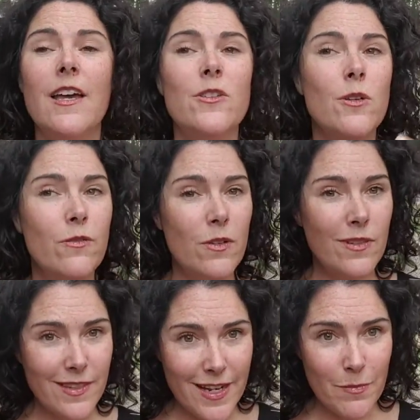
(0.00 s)
So if you
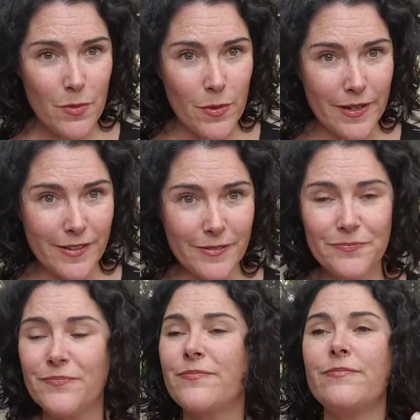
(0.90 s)
let it boil,
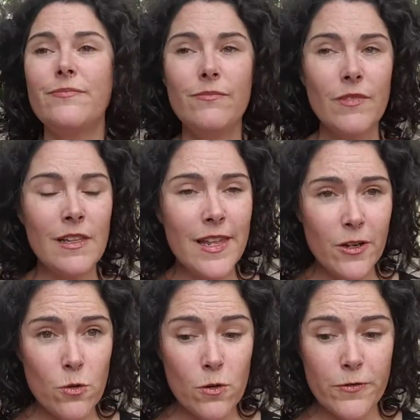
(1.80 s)
let it
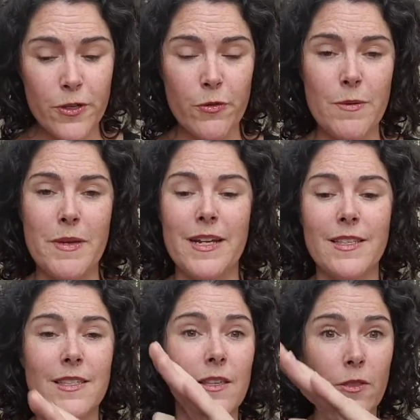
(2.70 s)
cool for 3
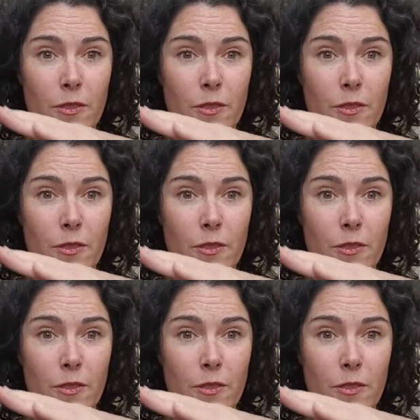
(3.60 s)
minutes,